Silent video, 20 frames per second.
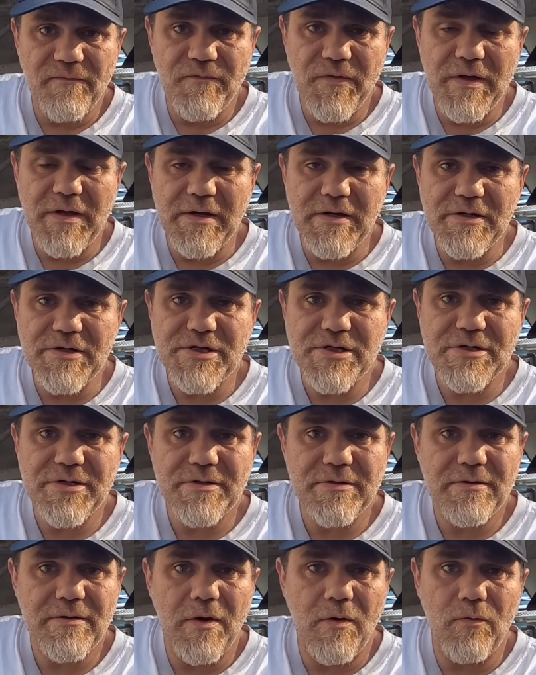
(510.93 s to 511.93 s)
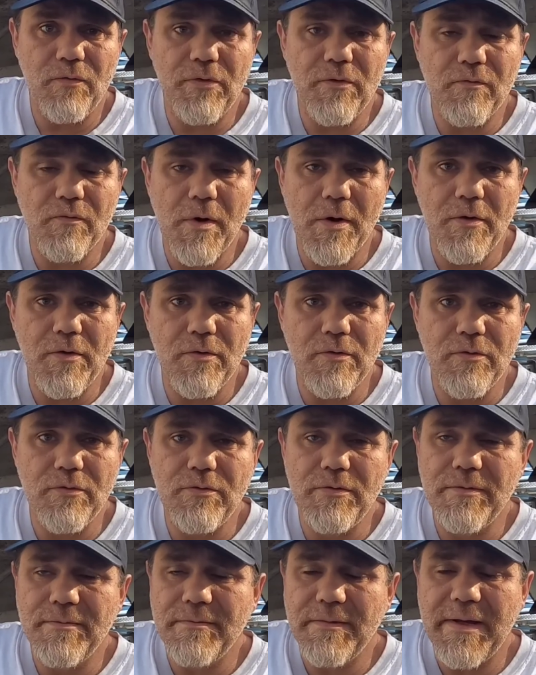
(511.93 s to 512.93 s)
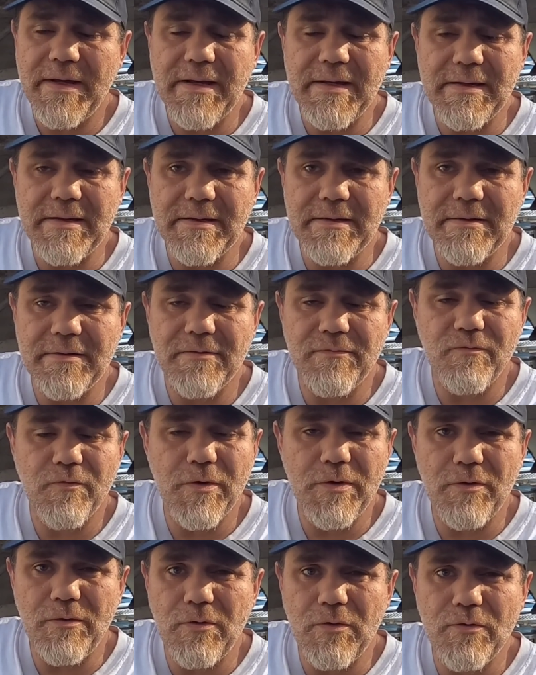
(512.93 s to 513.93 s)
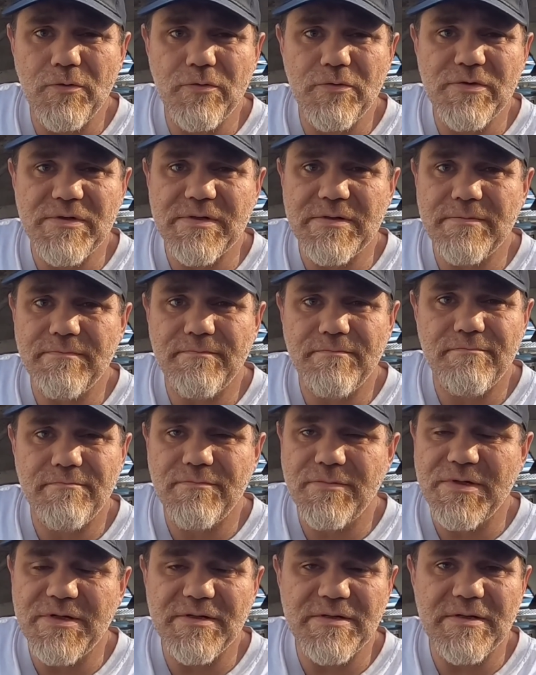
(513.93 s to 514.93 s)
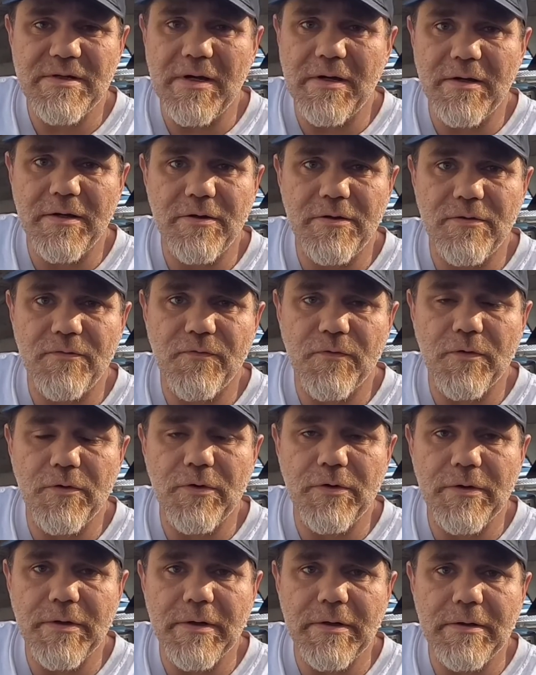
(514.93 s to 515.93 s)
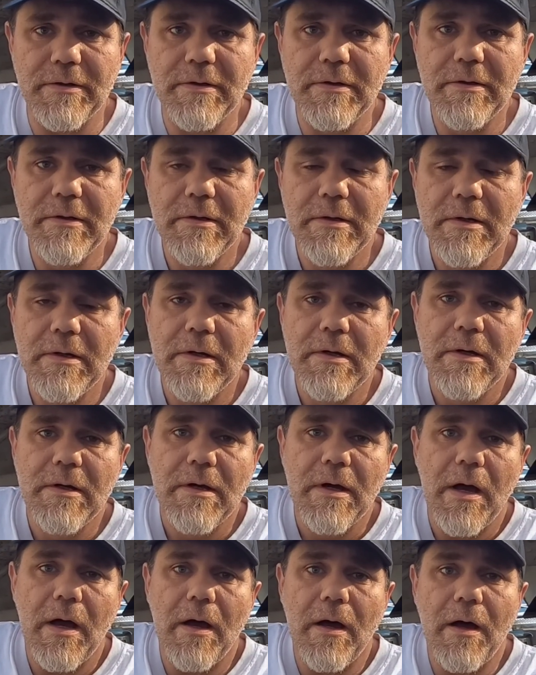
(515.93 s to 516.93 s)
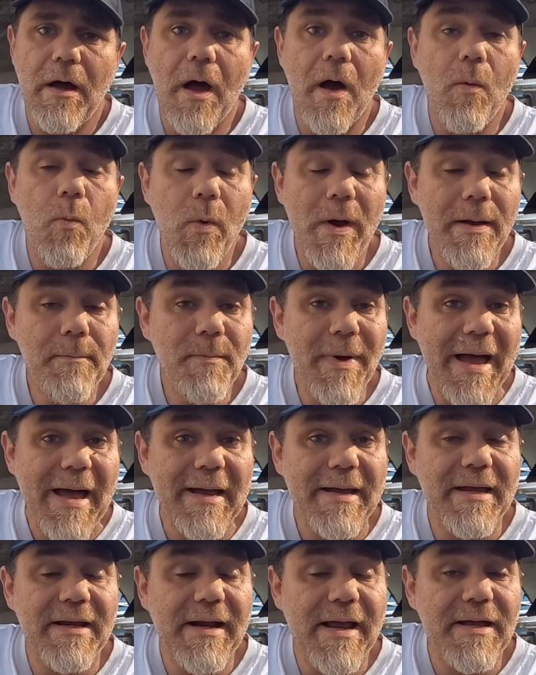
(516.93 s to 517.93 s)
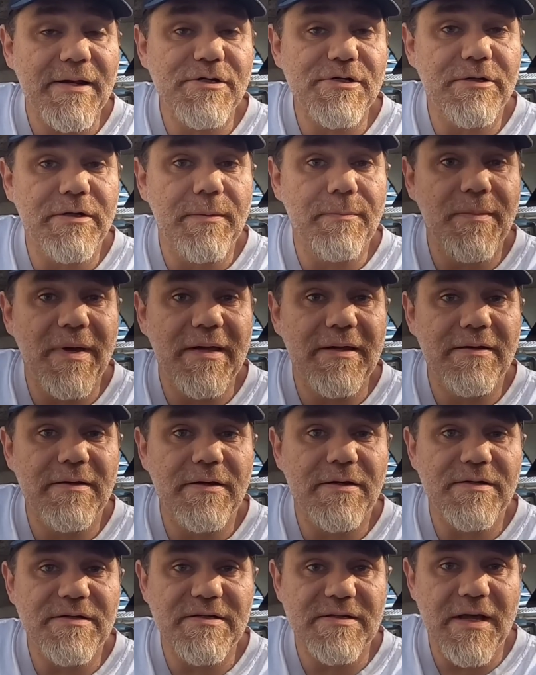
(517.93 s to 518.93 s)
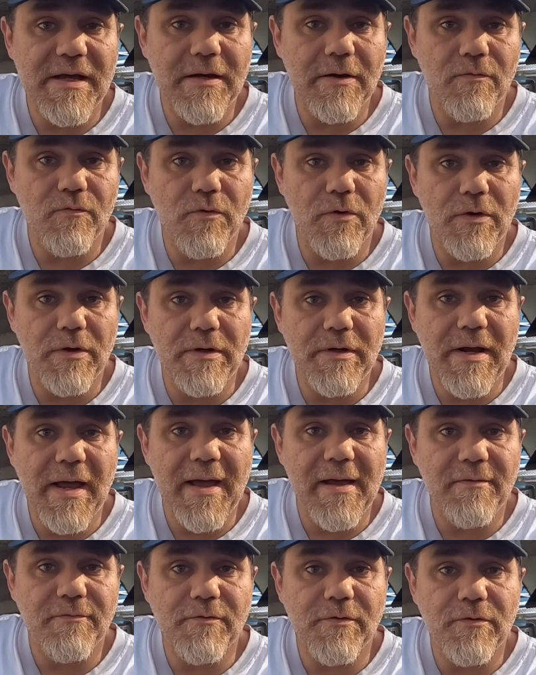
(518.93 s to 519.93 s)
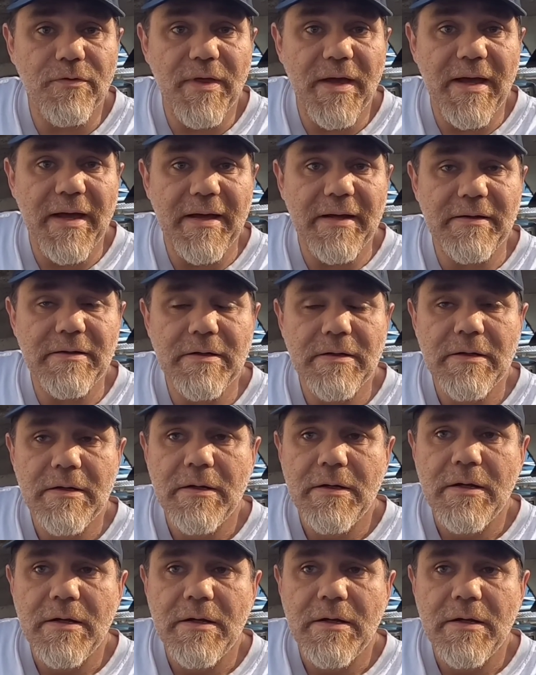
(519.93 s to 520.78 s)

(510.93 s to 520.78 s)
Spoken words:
finish on the road, and real loose, just not good for hooking. I went back and actually made a second run after that